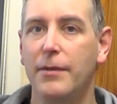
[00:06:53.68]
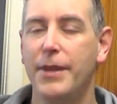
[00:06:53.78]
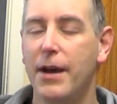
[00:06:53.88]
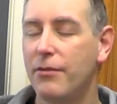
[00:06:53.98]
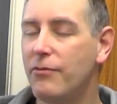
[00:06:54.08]

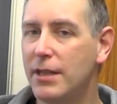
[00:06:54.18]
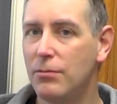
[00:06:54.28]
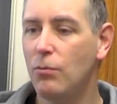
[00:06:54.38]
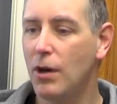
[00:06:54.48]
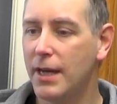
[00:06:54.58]
Now the
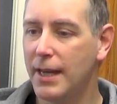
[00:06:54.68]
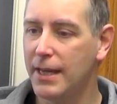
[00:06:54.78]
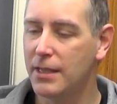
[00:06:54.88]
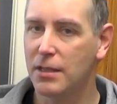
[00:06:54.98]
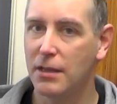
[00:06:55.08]
reason why
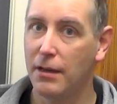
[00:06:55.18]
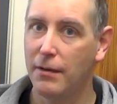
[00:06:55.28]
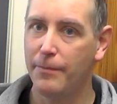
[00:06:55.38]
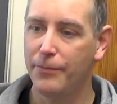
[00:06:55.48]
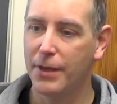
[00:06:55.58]
it's
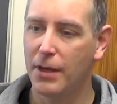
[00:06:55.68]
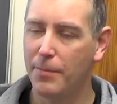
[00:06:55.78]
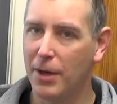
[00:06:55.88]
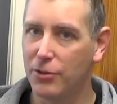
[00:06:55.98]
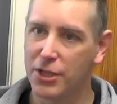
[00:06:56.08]
um, a
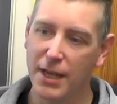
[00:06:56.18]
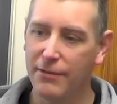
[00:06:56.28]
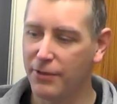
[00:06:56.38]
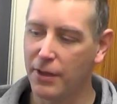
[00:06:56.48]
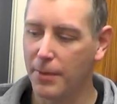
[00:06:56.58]
bit
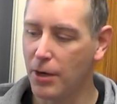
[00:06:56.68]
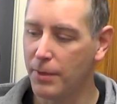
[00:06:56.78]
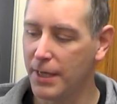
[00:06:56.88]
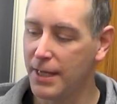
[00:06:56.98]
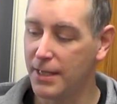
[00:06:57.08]
unsafe at the
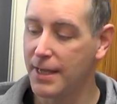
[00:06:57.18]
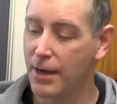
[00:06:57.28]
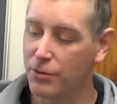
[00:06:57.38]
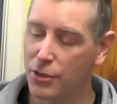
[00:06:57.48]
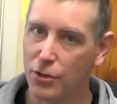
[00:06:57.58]
moment is
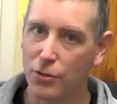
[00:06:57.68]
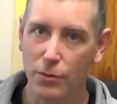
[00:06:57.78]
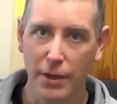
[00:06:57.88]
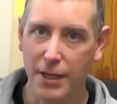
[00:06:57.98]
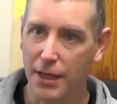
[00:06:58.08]
down
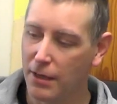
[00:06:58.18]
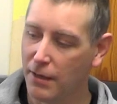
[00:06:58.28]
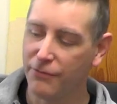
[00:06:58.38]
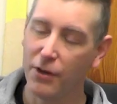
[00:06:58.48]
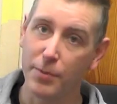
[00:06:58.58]
to the
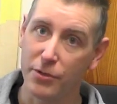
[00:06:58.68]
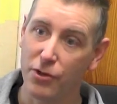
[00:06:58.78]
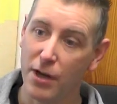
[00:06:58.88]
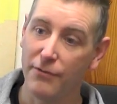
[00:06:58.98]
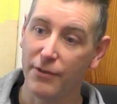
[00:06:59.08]
uh, floppy
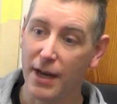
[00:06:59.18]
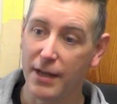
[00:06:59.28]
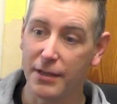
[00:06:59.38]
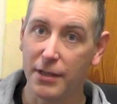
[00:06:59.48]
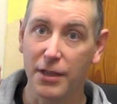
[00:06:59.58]
drive
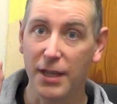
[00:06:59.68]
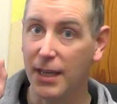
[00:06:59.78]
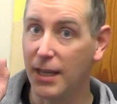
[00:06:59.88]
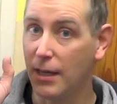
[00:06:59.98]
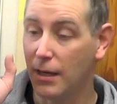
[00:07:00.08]
and
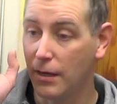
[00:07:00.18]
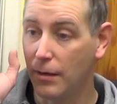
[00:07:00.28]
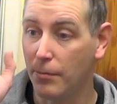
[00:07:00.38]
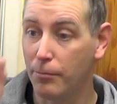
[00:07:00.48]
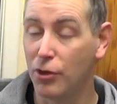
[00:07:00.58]
the
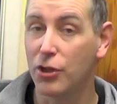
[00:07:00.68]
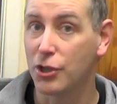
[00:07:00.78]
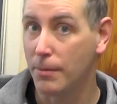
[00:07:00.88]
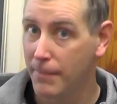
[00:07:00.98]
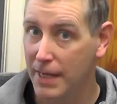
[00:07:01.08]

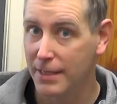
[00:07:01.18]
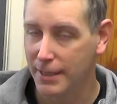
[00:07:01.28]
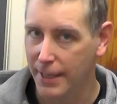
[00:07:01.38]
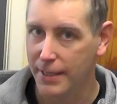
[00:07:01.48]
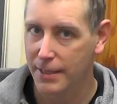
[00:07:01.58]
brush master
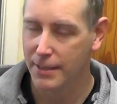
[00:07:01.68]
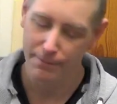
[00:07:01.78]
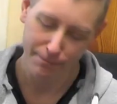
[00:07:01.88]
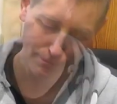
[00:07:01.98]
discs.